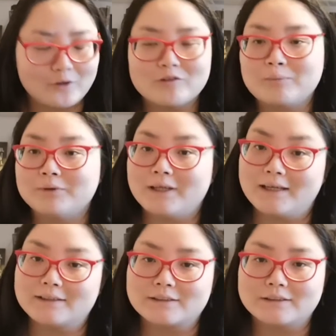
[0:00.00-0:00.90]

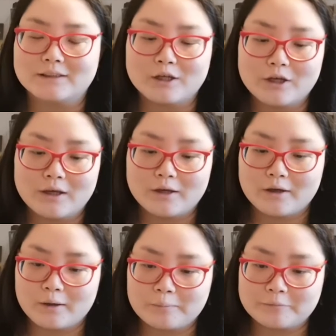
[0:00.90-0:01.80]
reputation
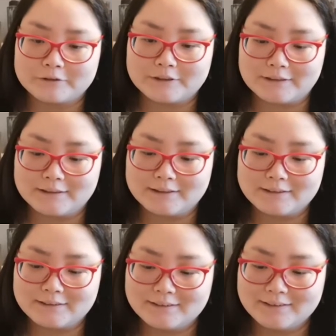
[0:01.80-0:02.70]
precedes.